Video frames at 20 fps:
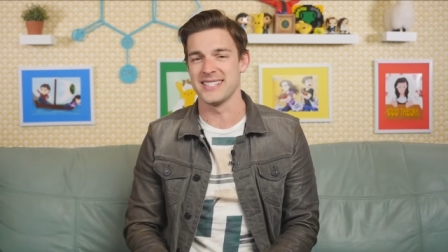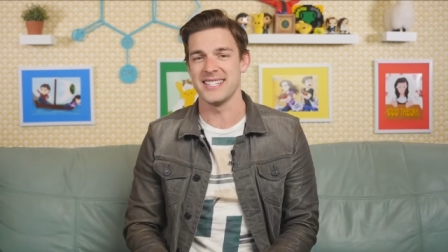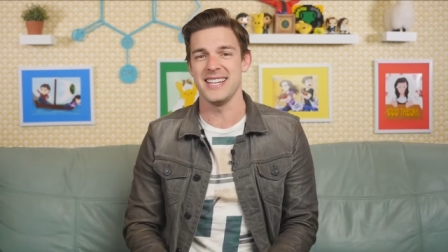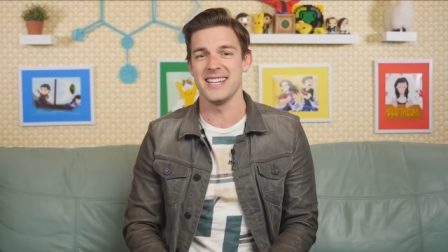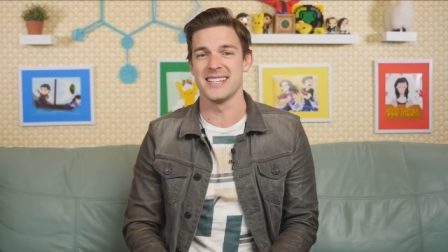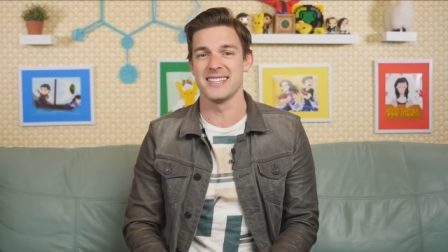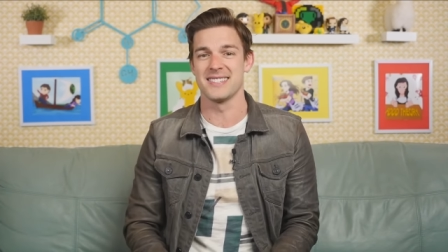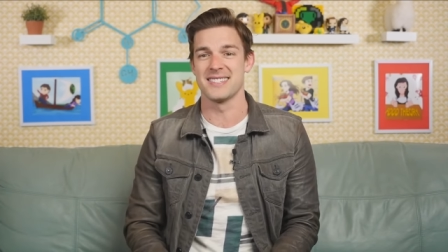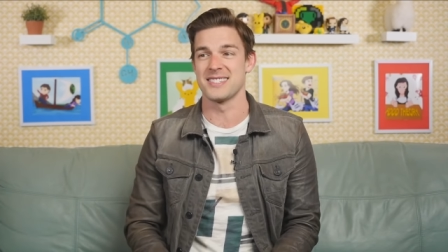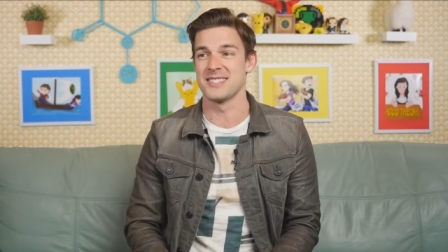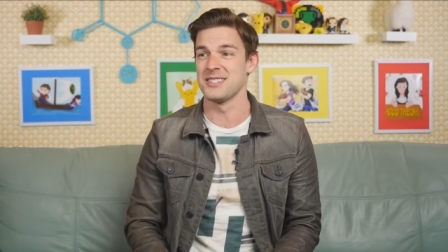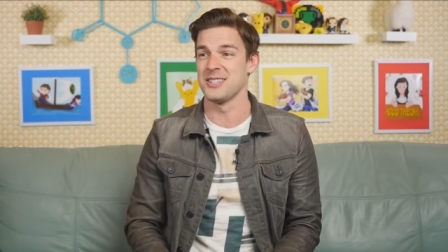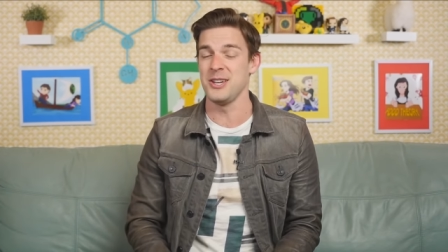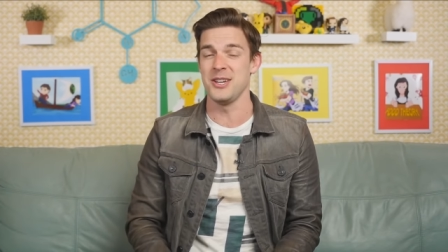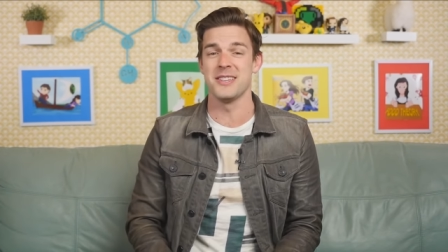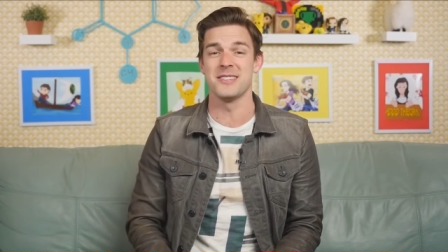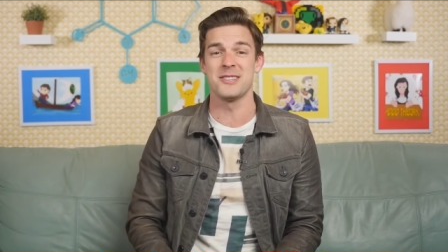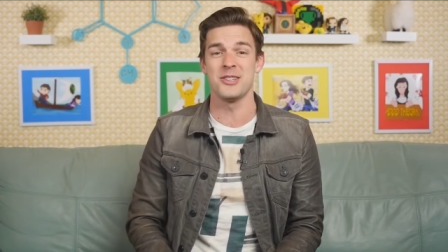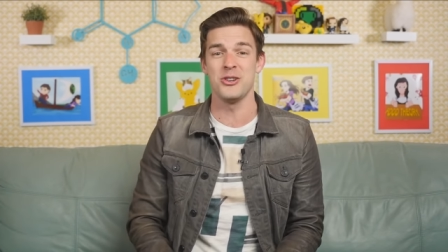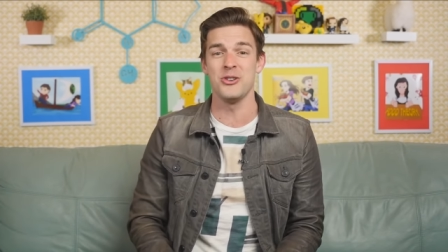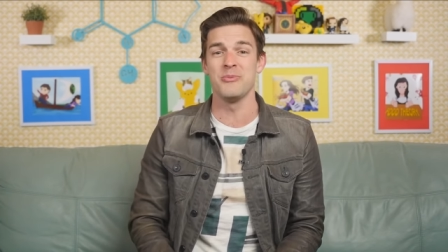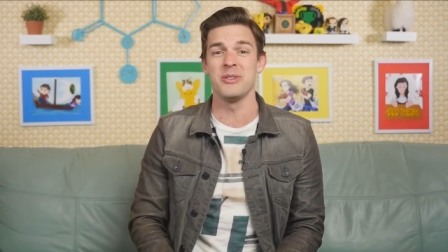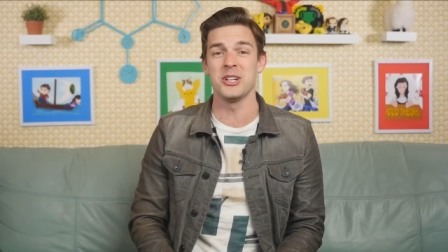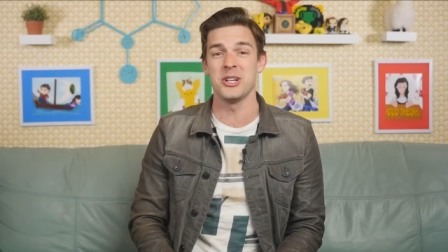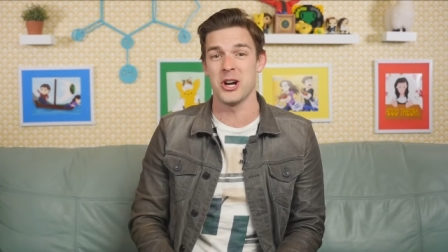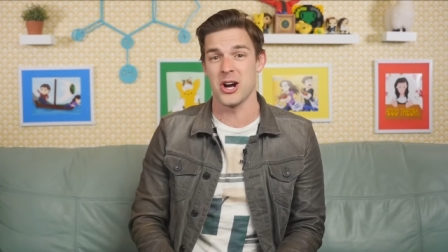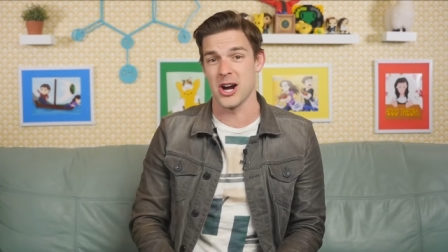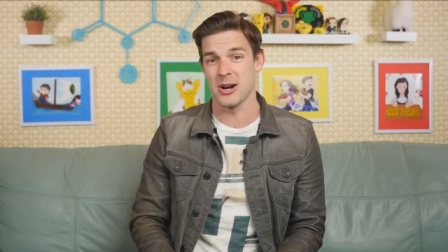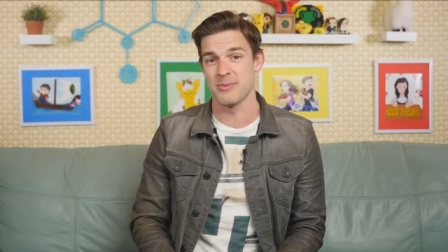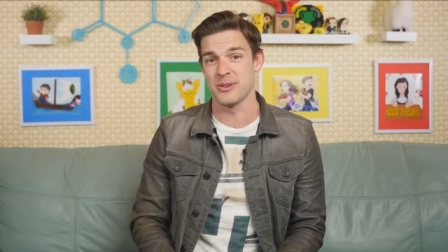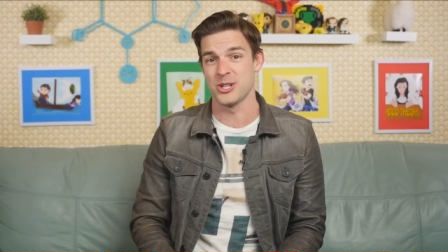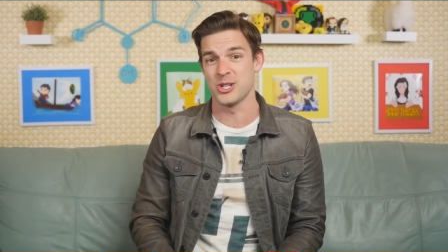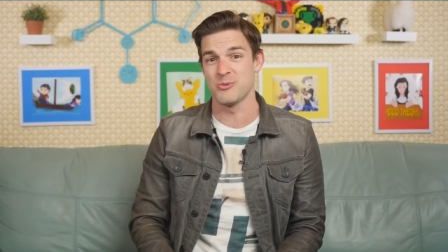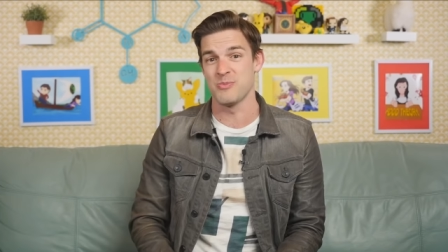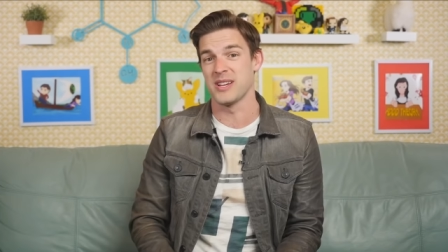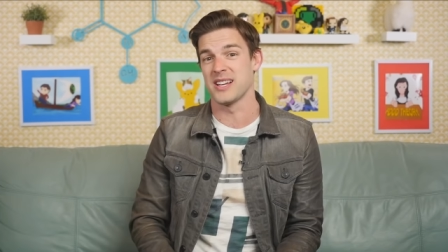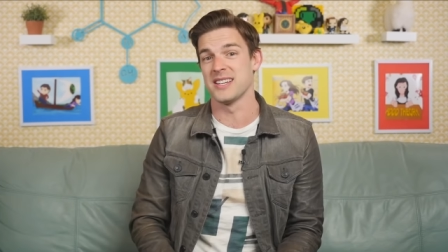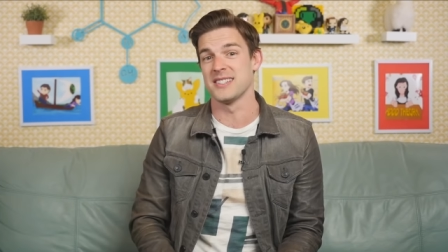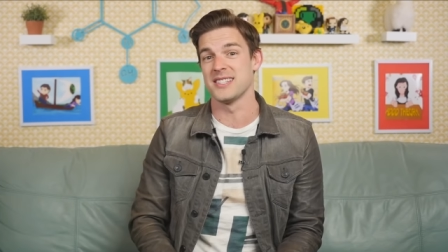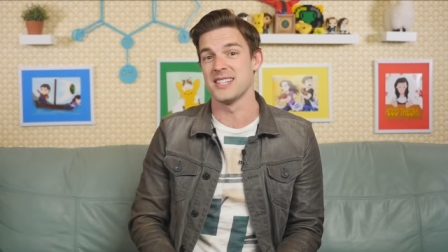He is, he is human garbage
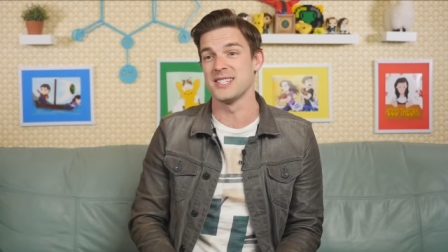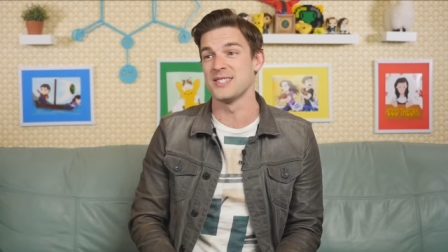because his